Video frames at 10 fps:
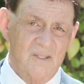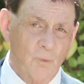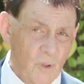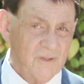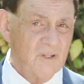So
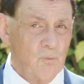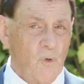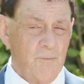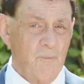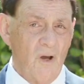
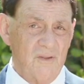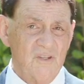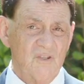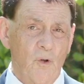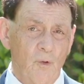what might
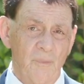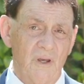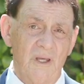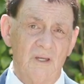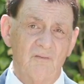this all
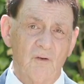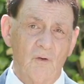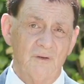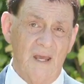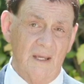mean
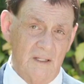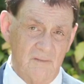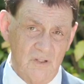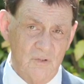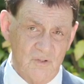for
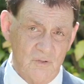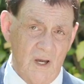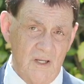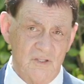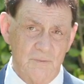negative interest
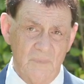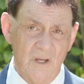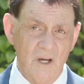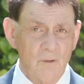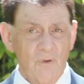rates?
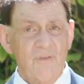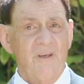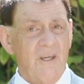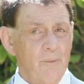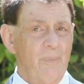Well,
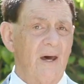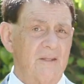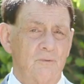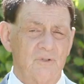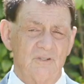think
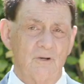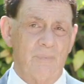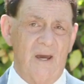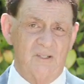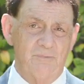about the Reserve
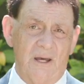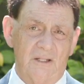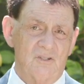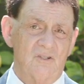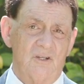Bank's
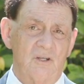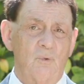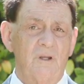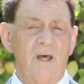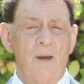balance sheet.
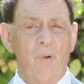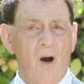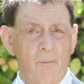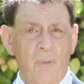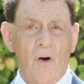When they
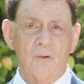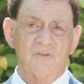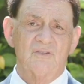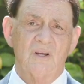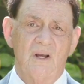buy
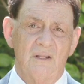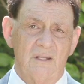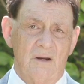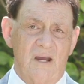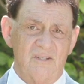bonds,
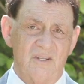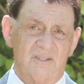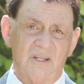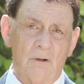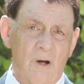their
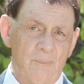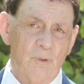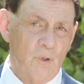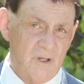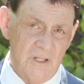assets go up,
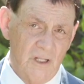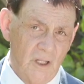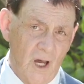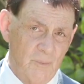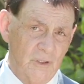but what are their
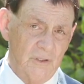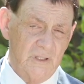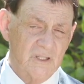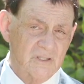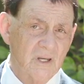
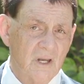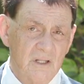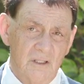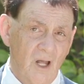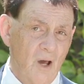liabilities?
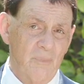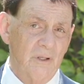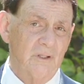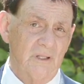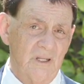The
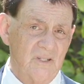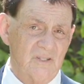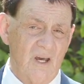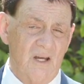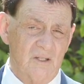
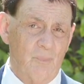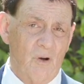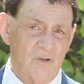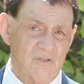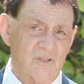liabilities are
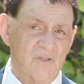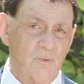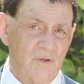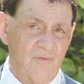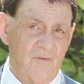deposits
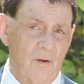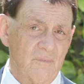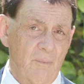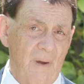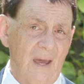
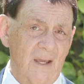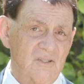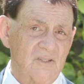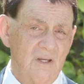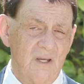from the
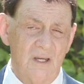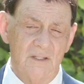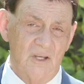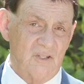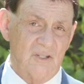banks
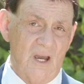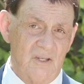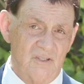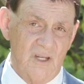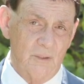in the
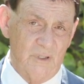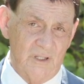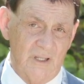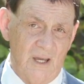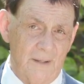exchange settlement
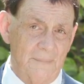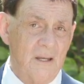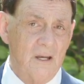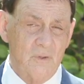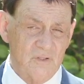account.
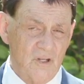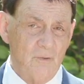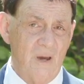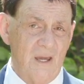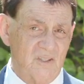
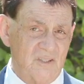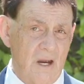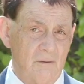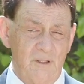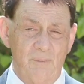Reserve Bank is
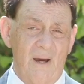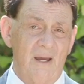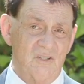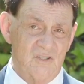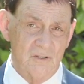currently
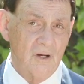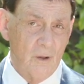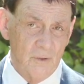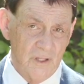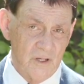paying
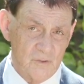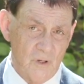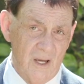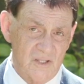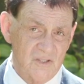0 on those
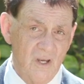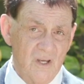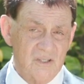rates.